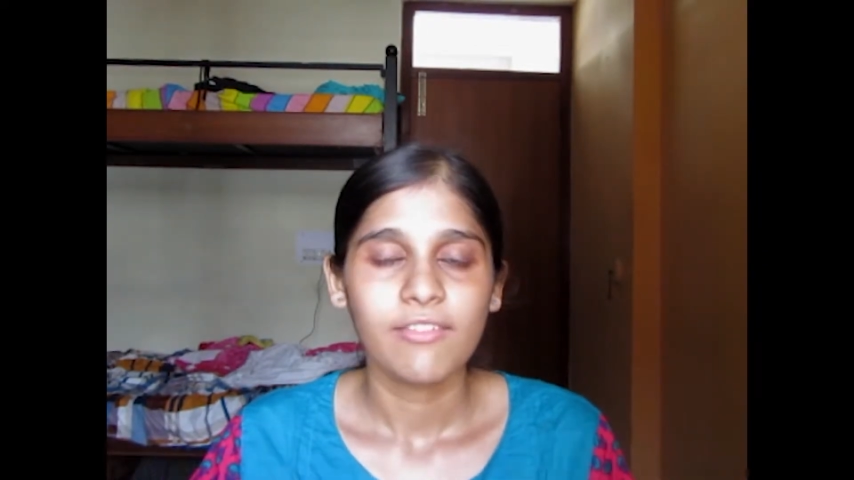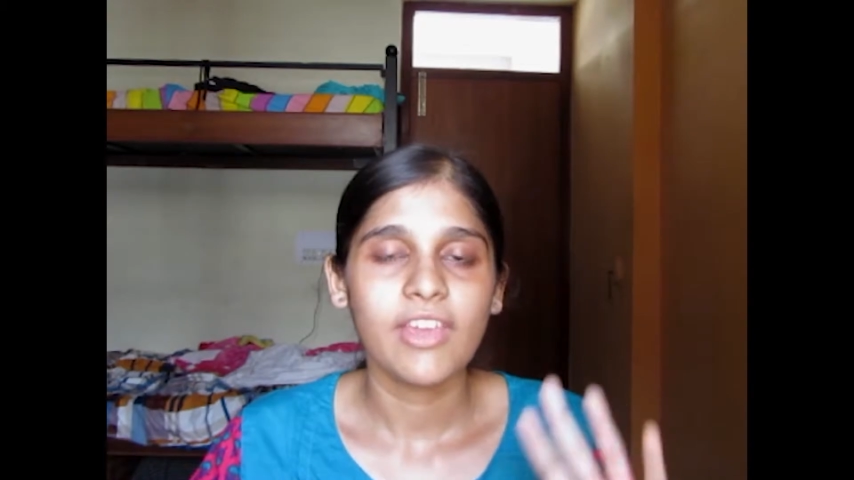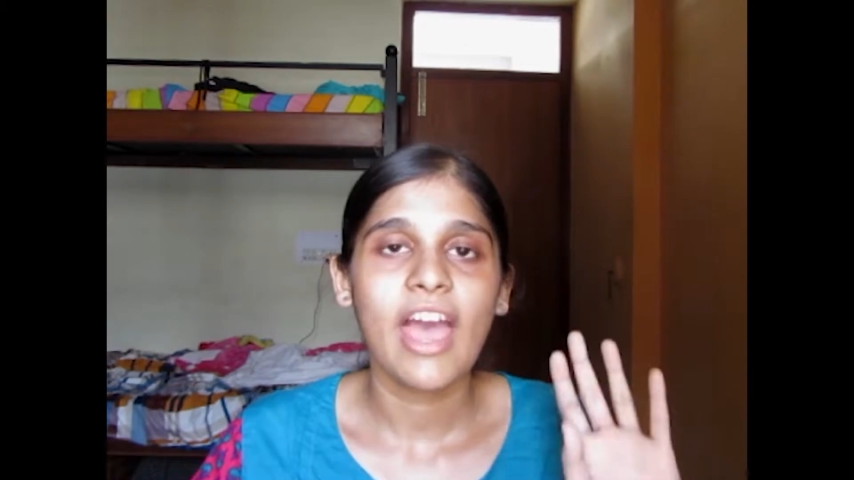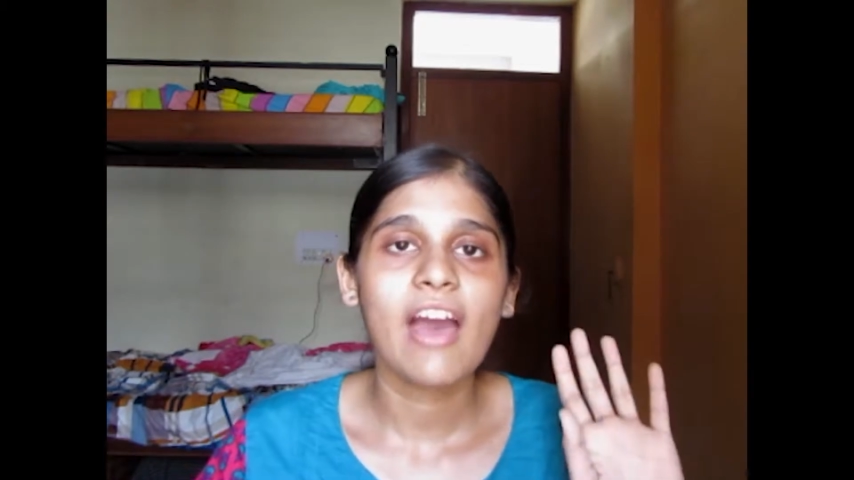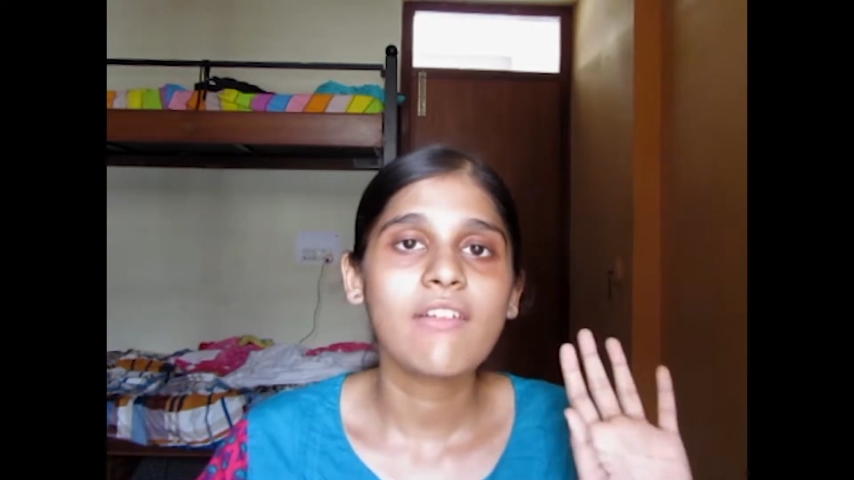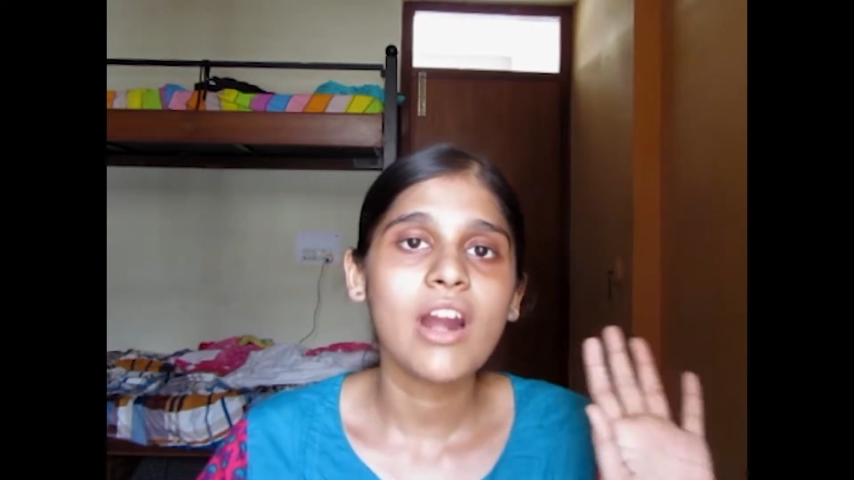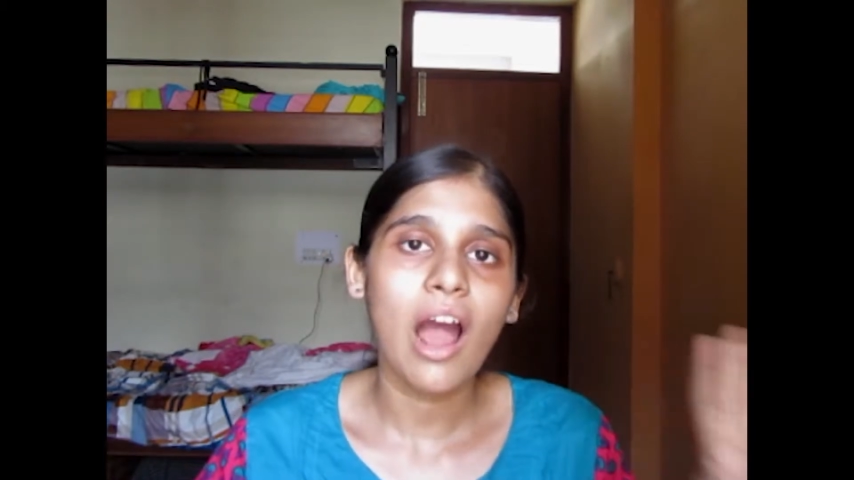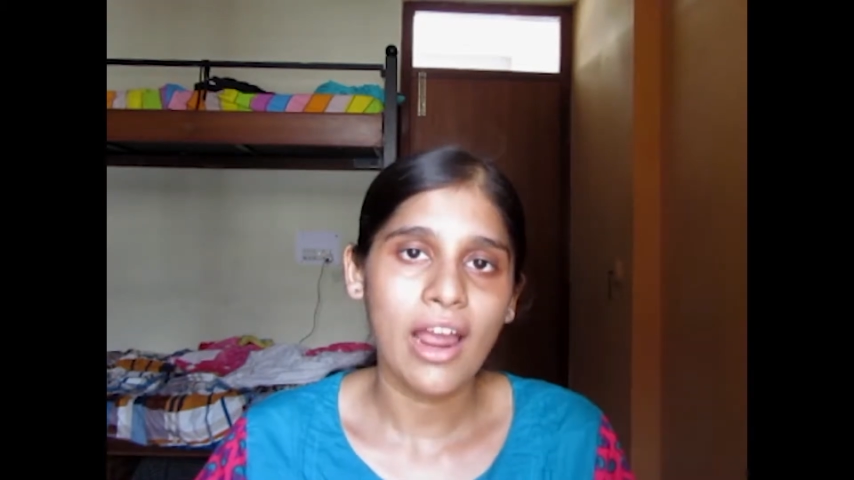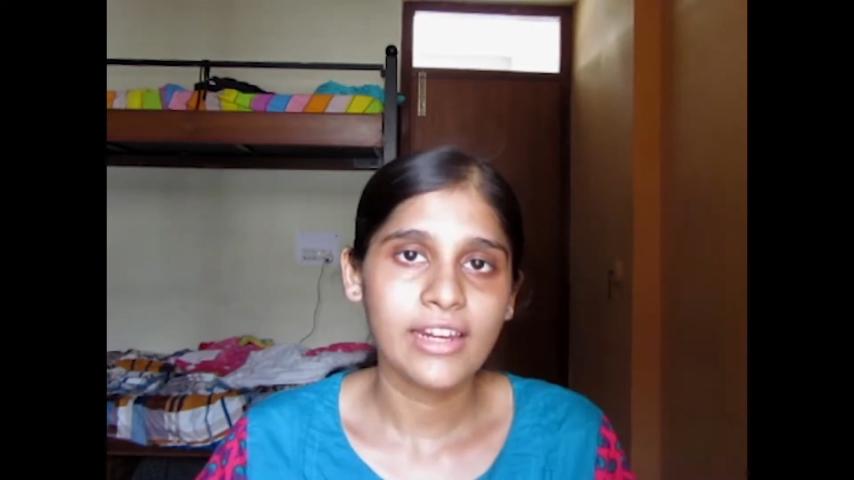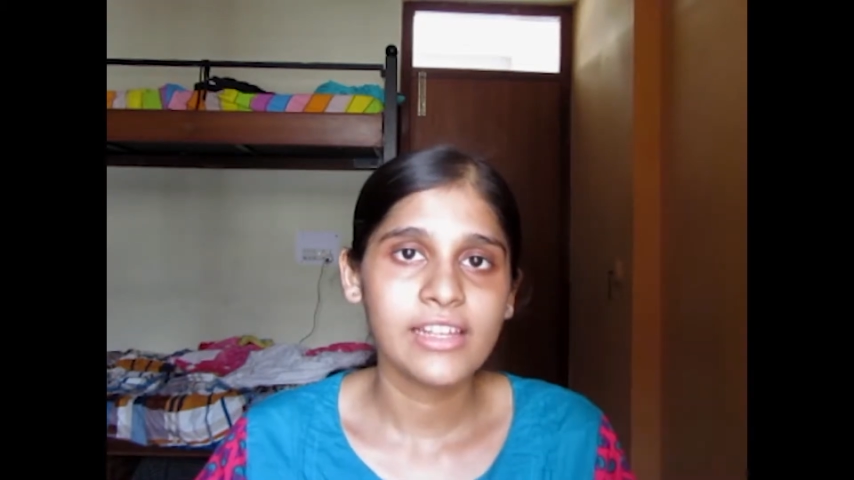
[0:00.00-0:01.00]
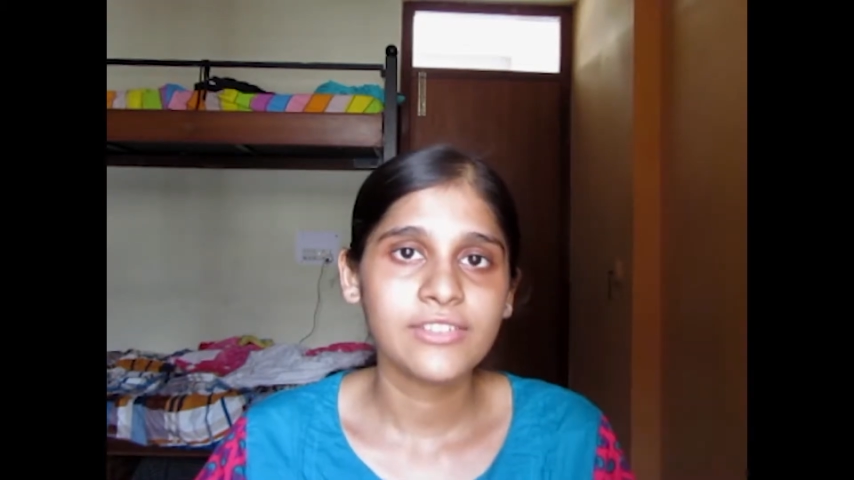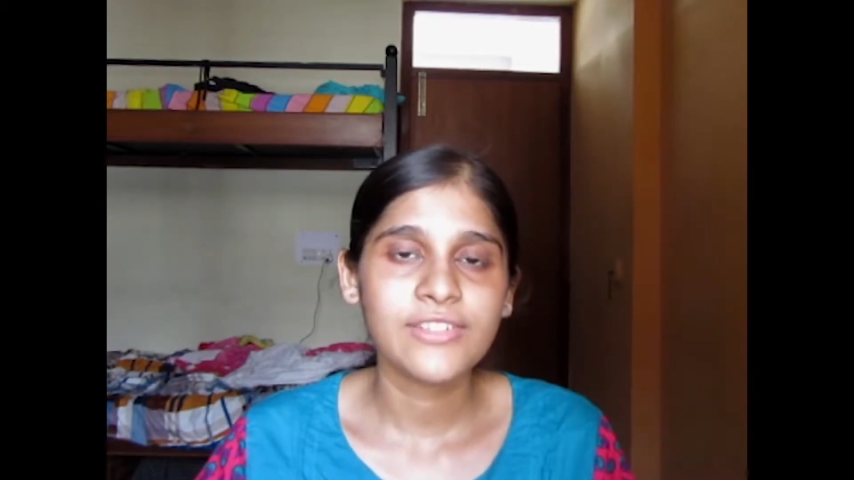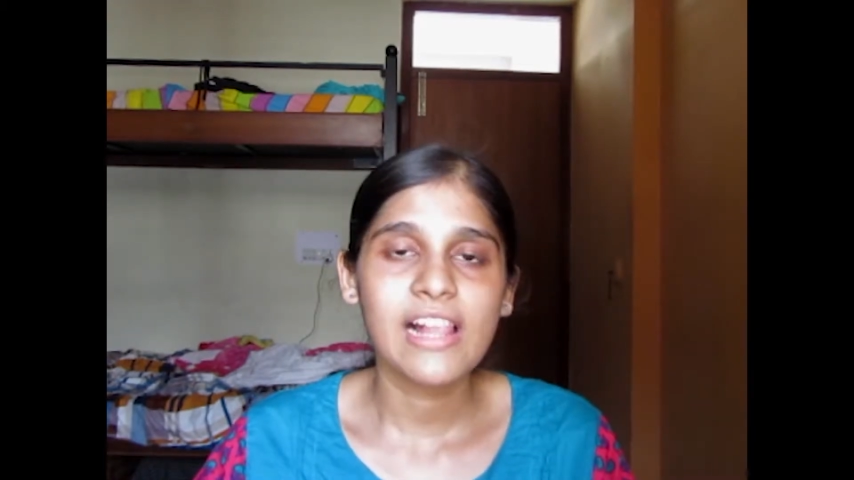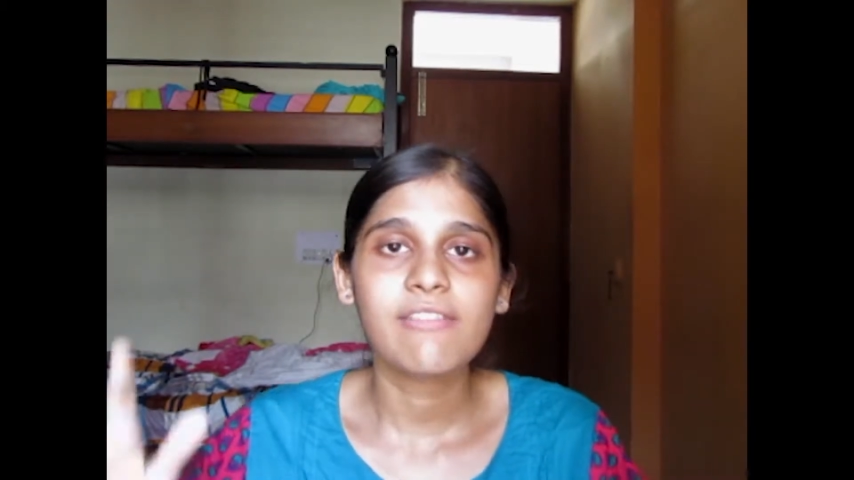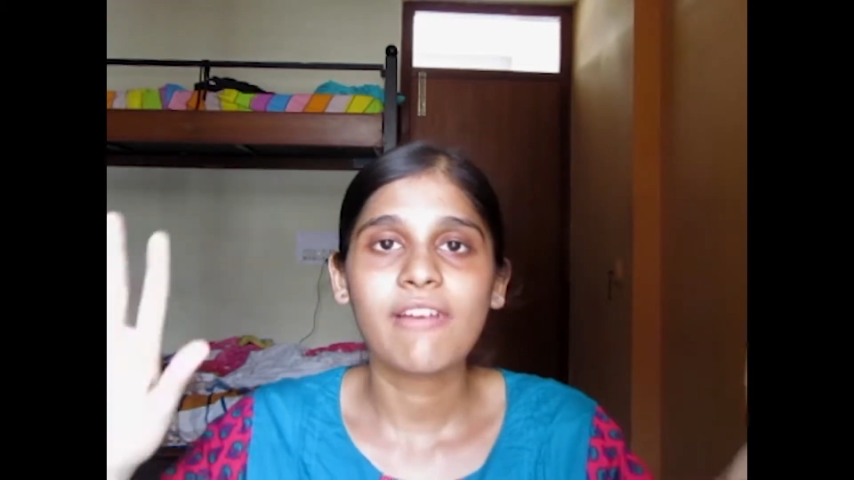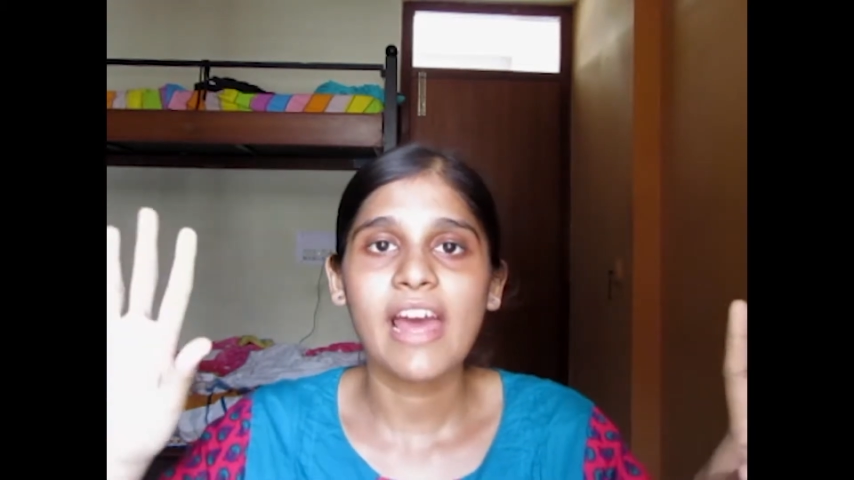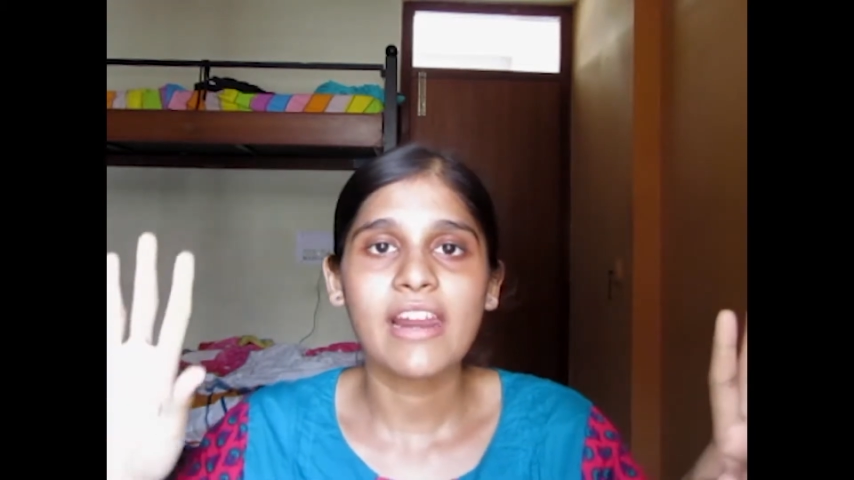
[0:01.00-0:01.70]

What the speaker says: We have our ideal self